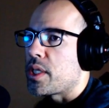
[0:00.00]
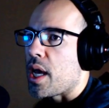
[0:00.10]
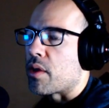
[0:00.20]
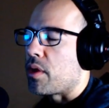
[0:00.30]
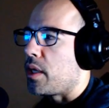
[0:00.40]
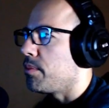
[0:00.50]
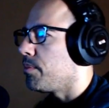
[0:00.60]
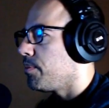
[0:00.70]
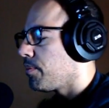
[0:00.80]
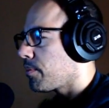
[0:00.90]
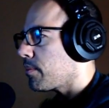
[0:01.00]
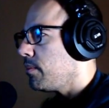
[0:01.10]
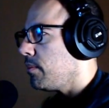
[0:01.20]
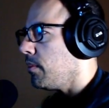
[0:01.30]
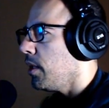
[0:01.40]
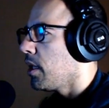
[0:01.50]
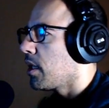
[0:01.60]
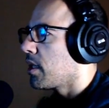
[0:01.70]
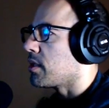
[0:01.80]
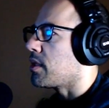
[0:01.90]
right?
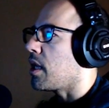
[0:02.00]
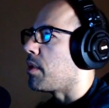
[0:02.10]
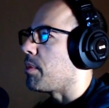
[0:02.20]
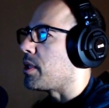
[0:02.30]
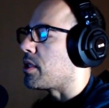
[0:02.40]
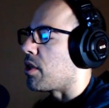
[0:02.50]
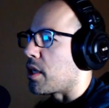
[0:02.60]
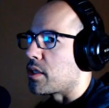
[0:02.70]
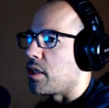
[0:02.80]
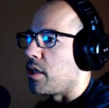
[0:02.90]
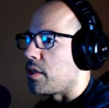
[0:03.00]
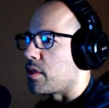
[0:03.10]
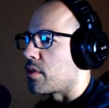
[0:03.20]
Because the enemies are actually on the screen.